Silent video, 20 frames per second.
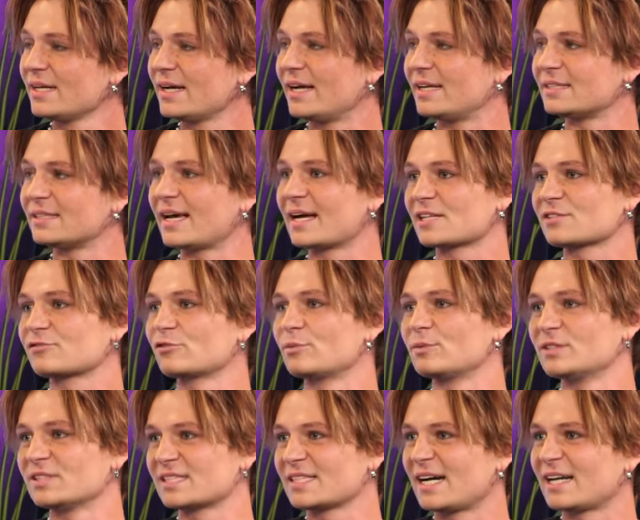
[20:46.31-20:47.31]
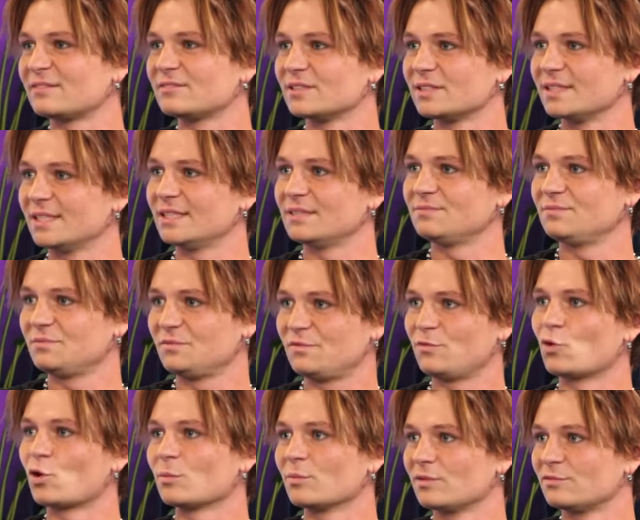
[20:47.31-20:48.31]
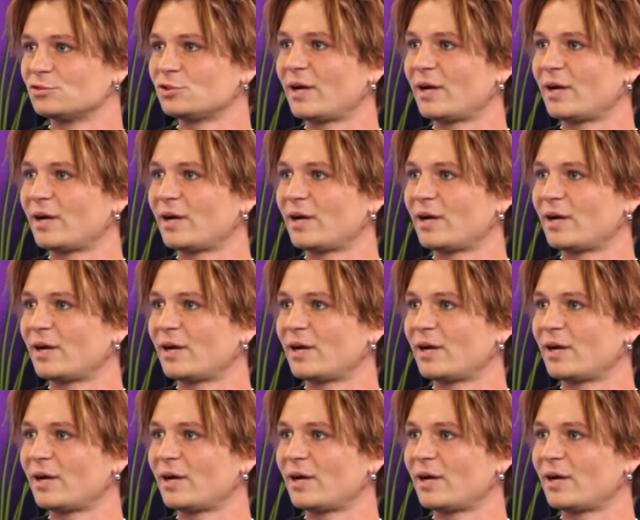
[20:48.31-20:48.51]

and the X Formula is kind of a form of